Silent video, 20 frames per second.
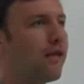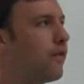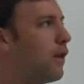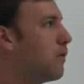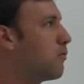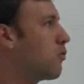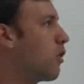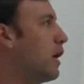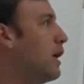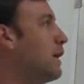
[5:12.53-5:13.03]
and
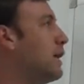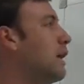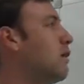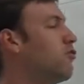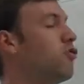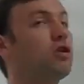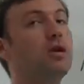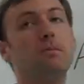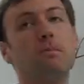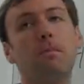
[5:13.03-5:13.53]
then I'm trying to
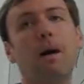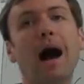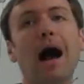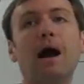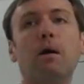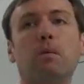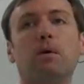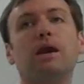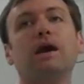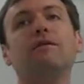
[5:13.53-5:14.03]
get you to
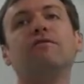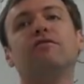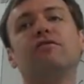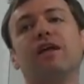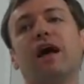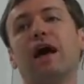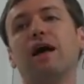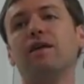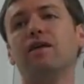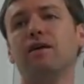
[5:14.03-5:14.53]
buy what I've
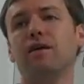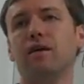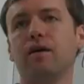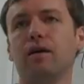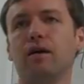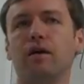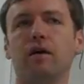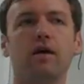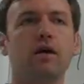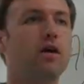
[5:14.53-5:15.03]
said.
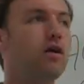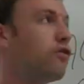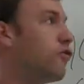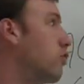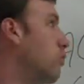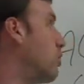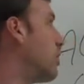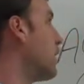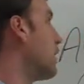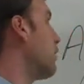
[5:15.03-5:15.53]

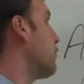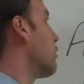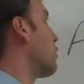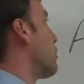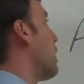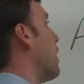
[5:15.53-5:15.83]
So think of the